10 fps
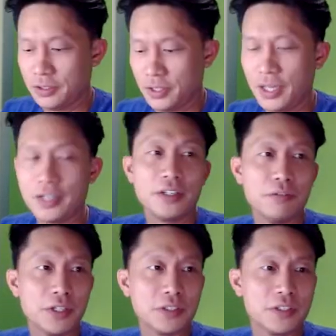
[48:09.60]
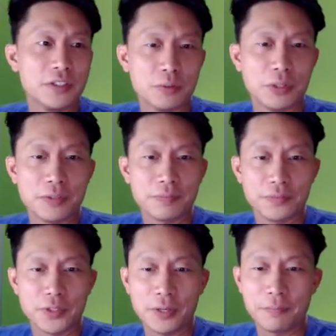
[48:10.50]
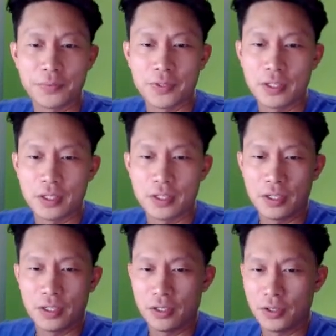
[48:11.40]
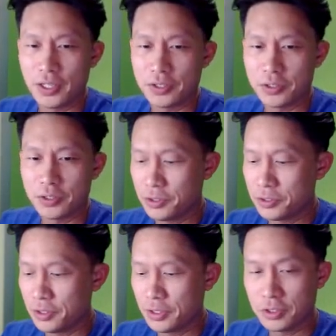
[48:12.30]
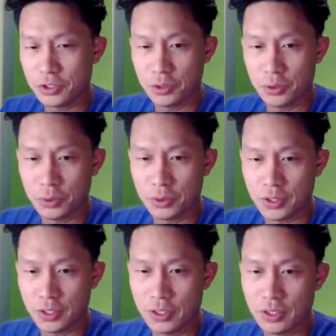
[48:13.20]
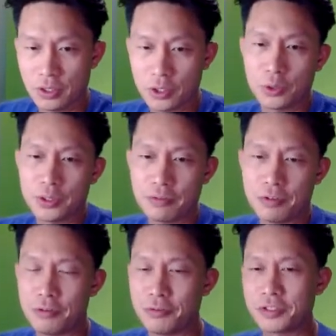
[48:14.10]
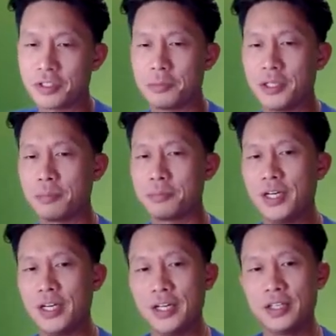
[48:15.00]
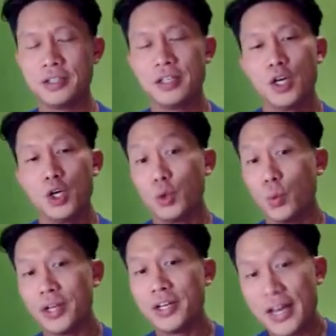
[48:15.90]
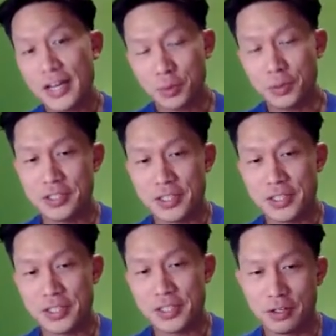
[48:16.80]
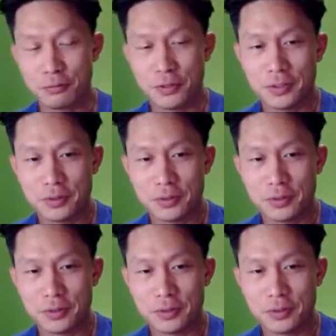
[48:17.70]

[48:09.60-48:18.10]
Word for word: Ah, events, that's why. Okay. Okay, so here's a link to our Code Cafe events coming up. And the one next week is actually kind of fun.